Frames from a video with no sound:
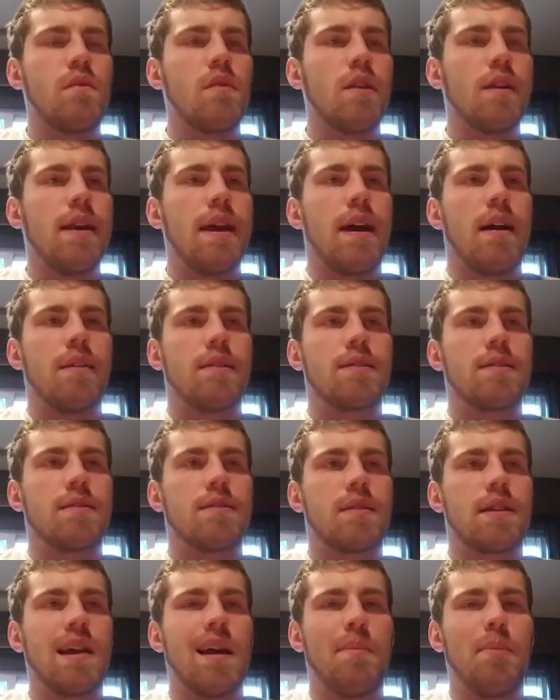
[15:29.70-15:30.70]
yeah, it's
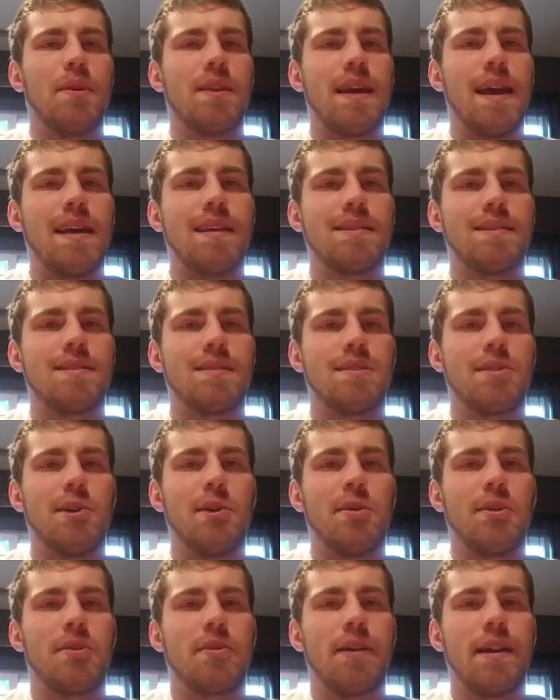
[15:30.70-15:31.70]
a couple days,
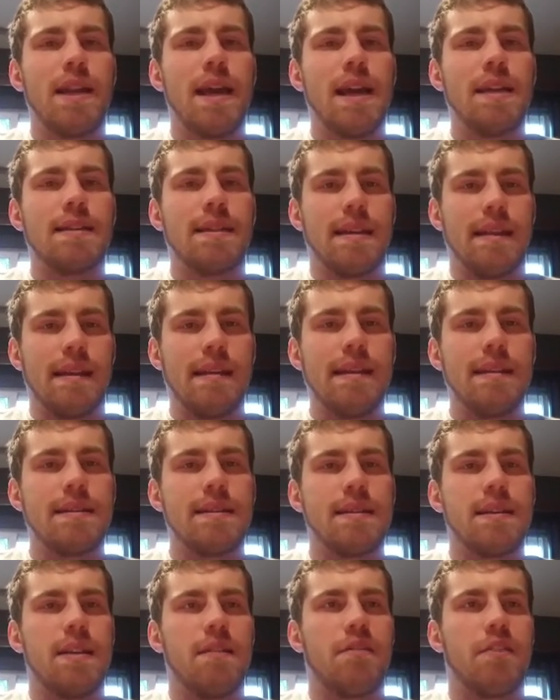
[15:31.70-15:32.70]
2 to 3 days at
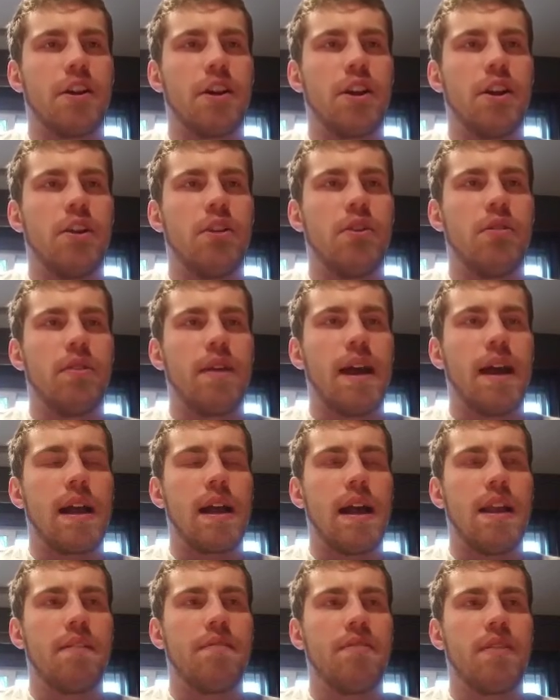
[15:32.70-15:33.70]
least, if you're going to do that
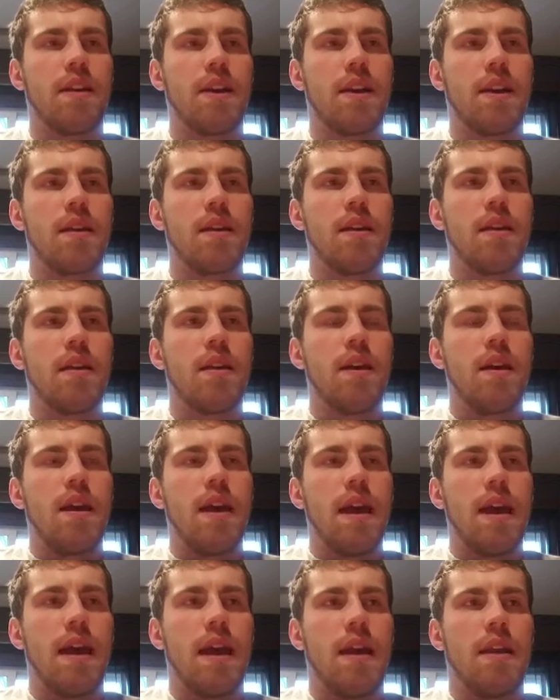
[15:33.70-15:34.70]
kind of thing.
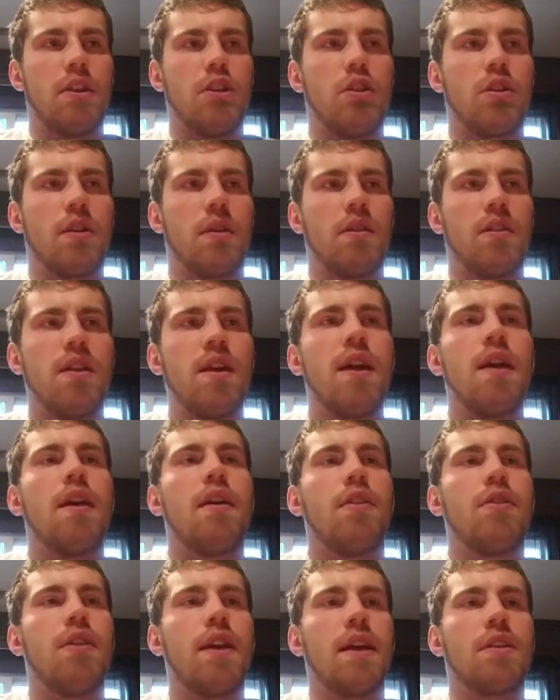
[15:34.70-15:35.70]
And you can
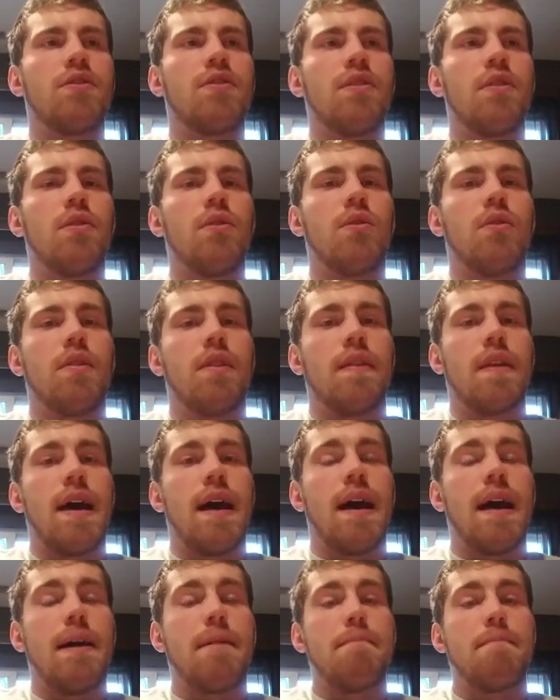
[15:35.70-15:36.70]
think too
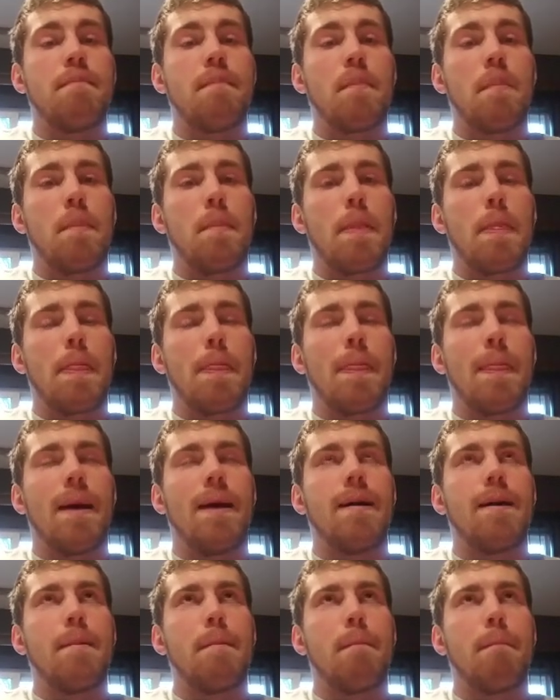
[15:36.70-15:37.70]
that
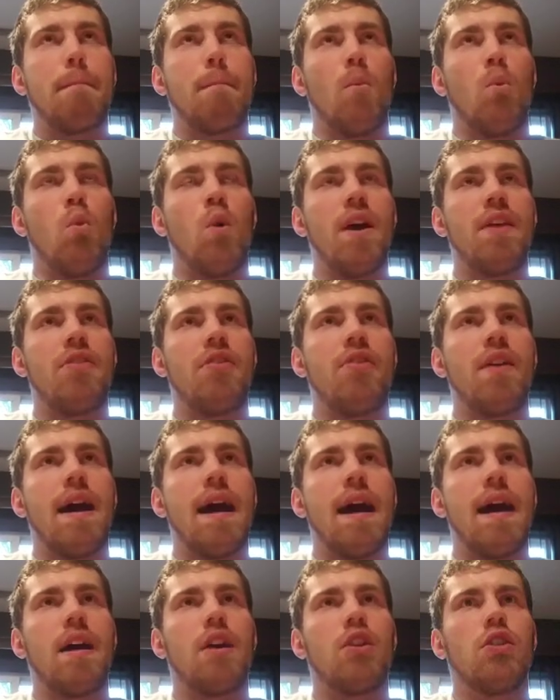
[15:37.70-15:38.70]
with
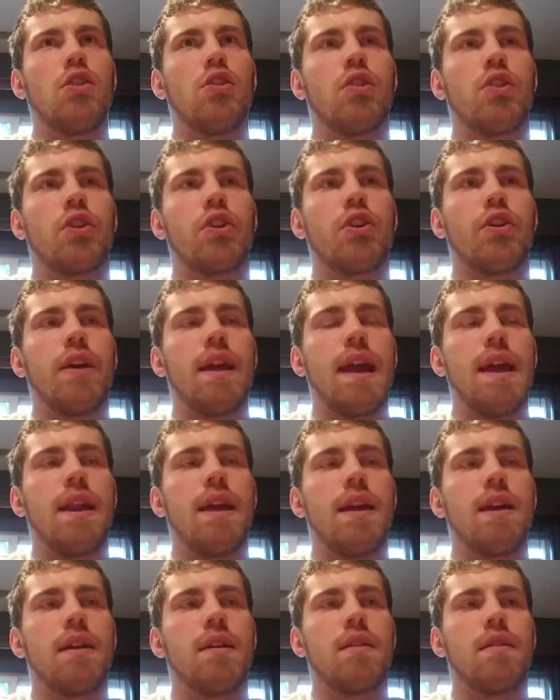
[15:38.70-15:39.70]
that, you're
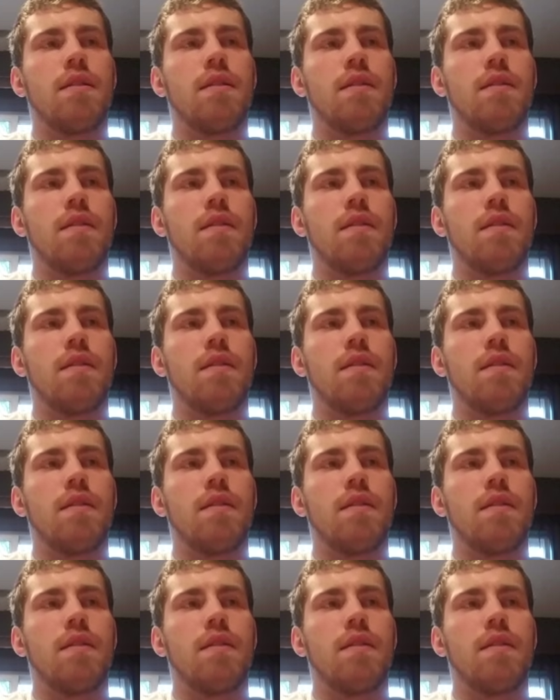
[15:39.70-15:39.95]
creating